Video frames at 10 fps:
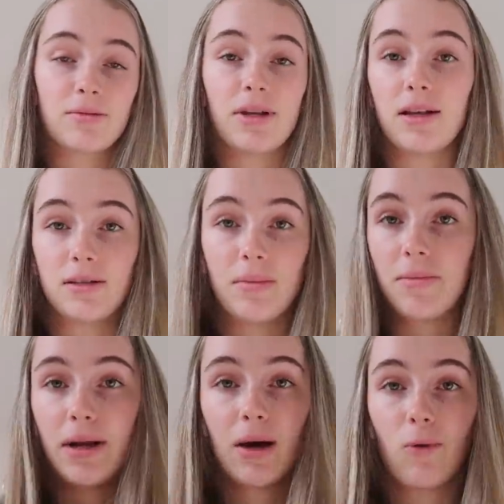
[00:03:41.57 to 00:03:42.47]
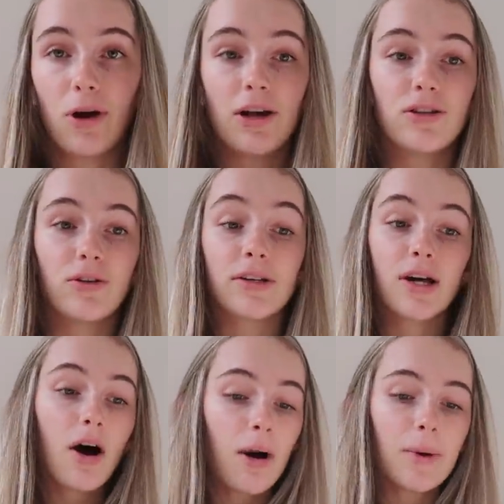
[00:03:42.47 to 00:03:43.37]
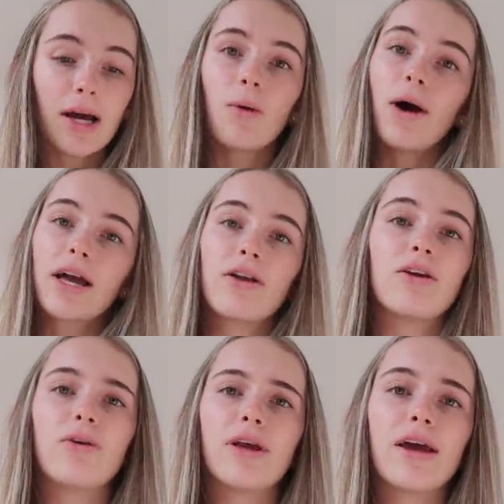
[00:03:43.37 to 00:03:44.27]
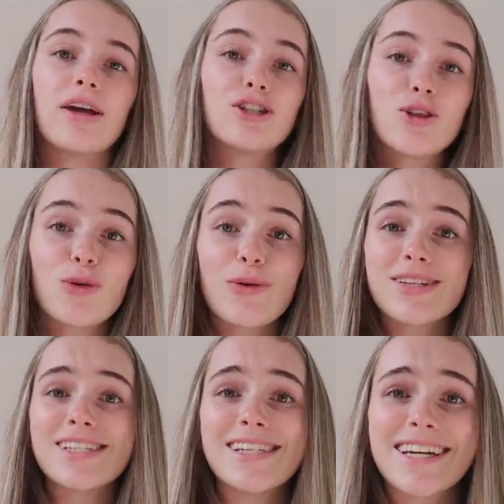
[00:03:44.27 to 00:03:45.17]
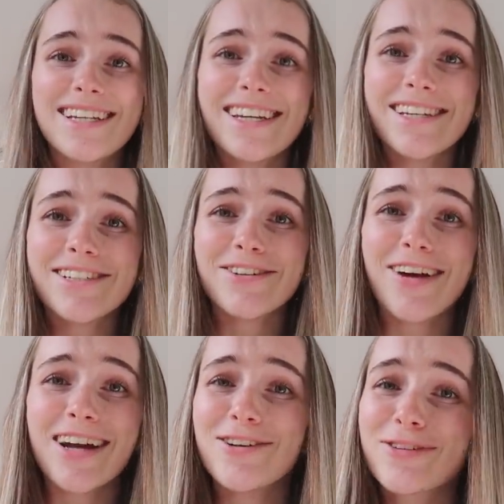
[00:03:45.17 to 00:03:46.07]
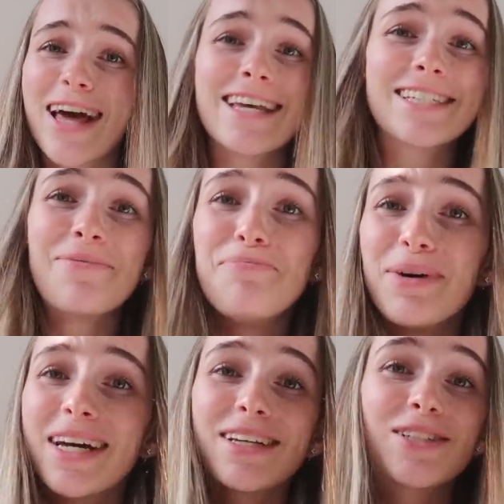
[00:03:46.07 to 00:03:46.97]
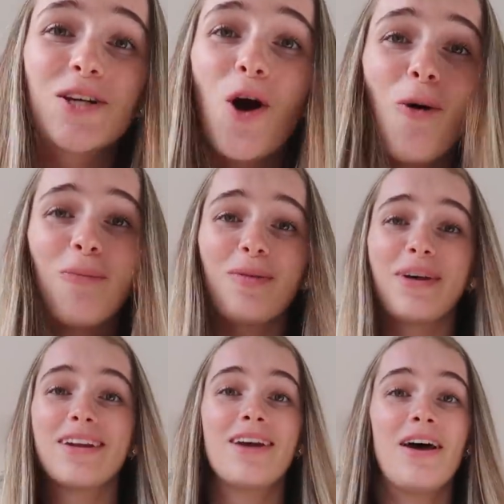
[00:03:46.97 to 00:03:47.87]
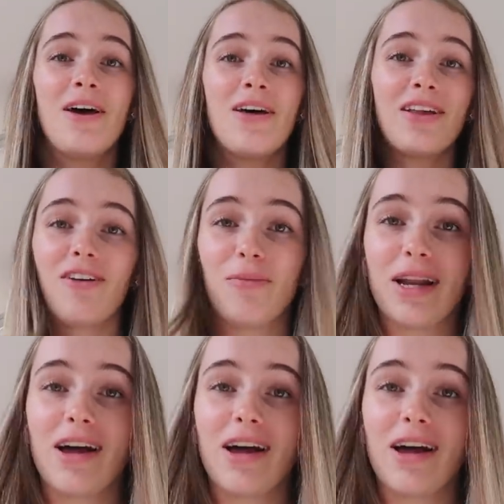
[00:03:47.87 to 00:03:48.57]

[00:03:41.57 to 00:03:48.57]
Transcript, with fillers: asking me about like what I do, and I was like, oh, I'm like at Waikato Uni, and she thought I was a 2nd year student. I took that as the biggest compliment of my